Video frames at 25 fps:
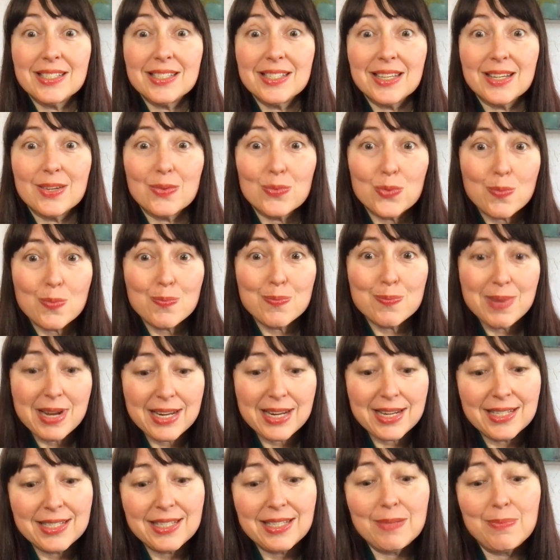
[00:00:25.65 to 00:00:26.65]
It
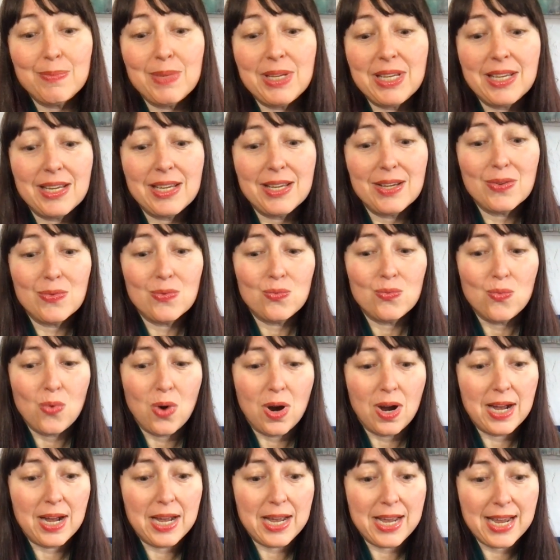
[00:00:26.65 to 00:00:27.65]
reminded me
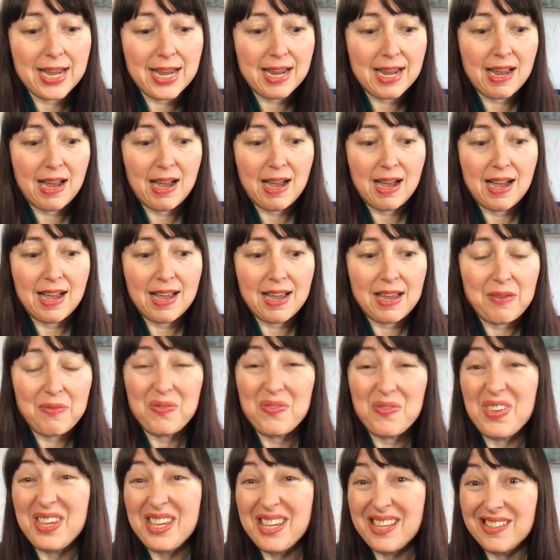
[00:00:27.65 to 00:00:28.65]
why I
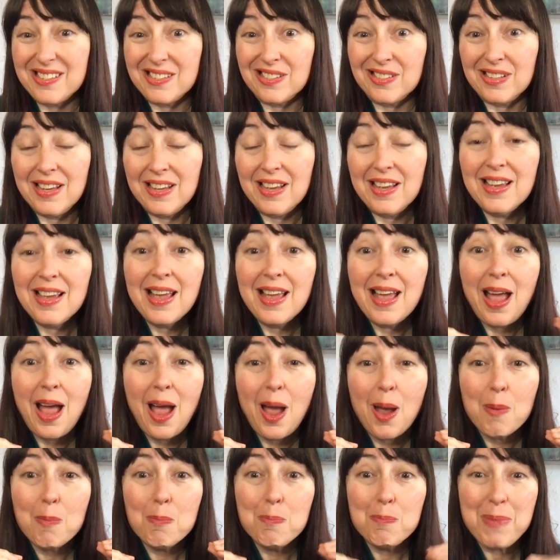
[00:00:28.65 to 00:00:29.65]
feel
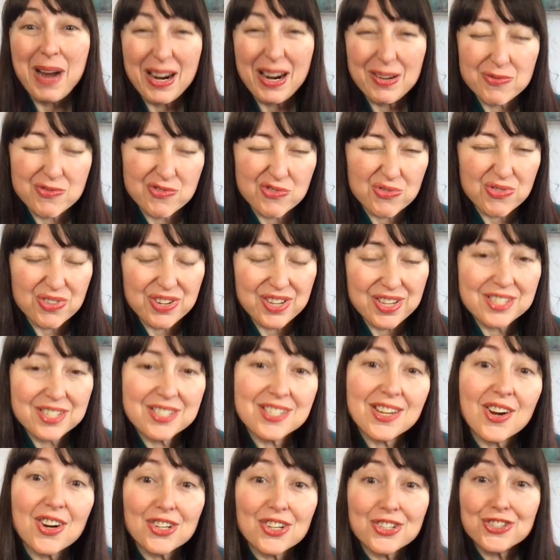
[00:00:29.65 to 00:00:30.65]

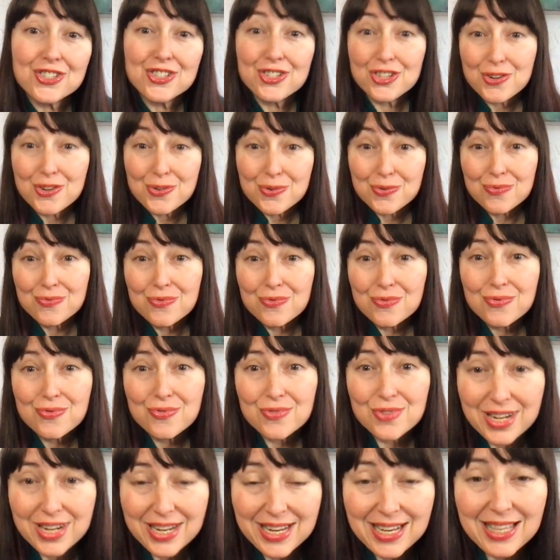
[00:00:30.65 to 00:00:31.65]
boundaries are so
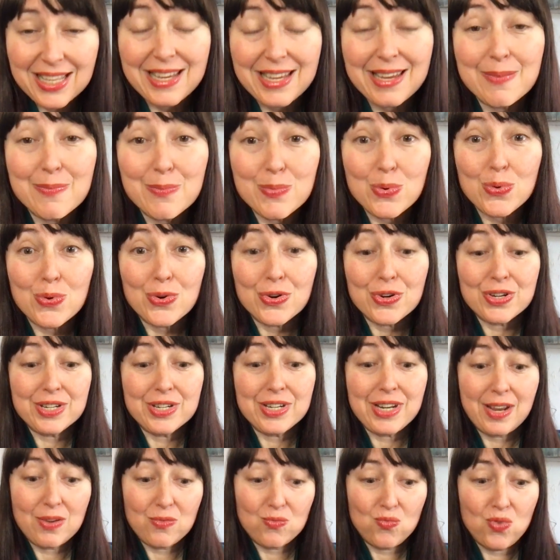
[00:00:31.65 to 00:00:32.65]
critically important,
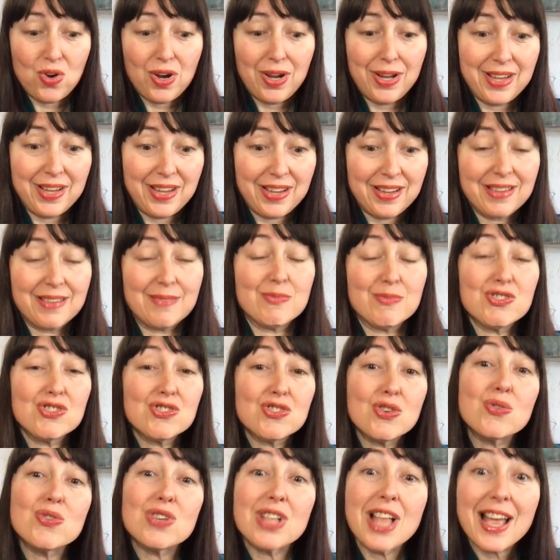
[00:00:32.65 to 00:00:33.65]
and why I am
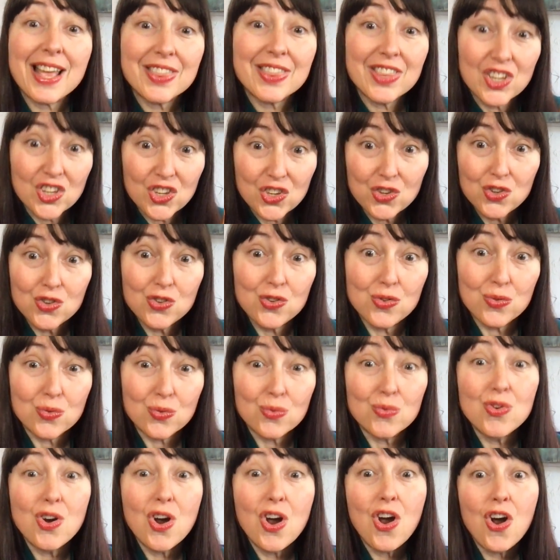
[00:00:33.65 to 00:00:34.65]
so glad that
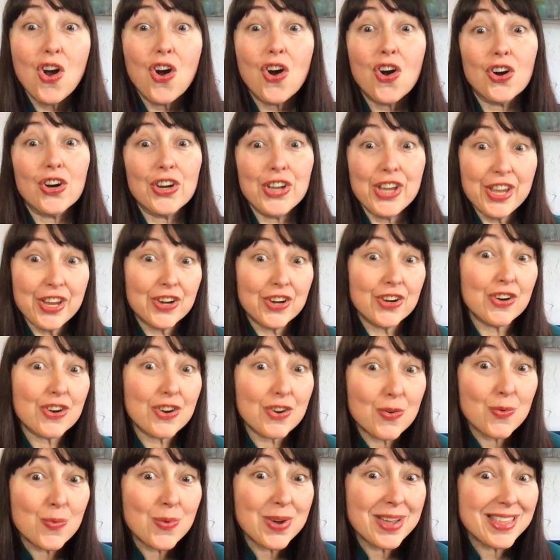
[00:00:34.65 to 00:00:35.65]
you are
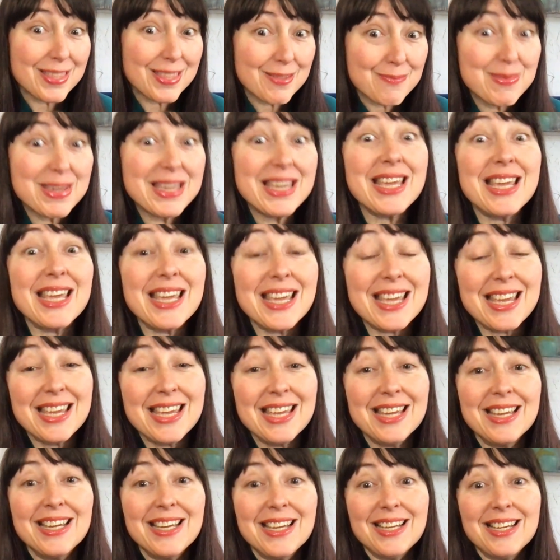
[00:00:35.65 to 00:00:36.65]
here with
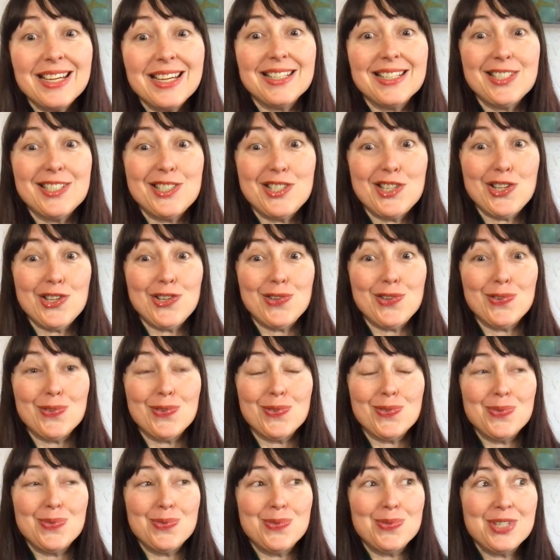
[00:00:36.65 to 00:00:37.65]
me
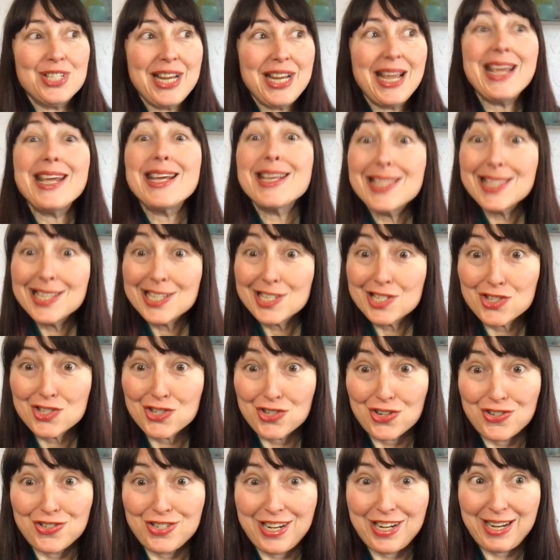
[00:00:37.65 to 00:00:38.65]
to take this
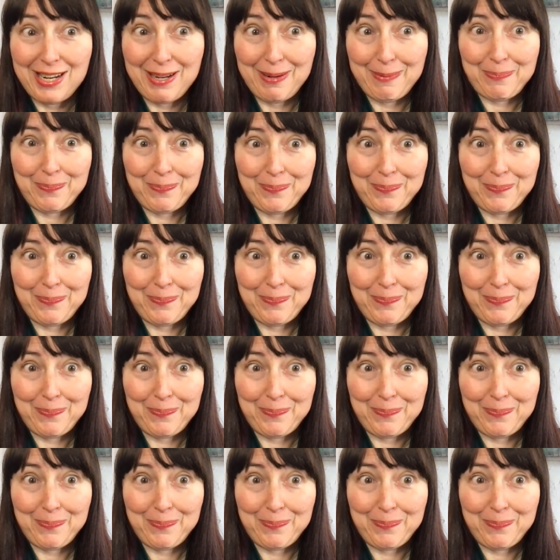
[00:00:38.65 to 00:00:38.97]
journey.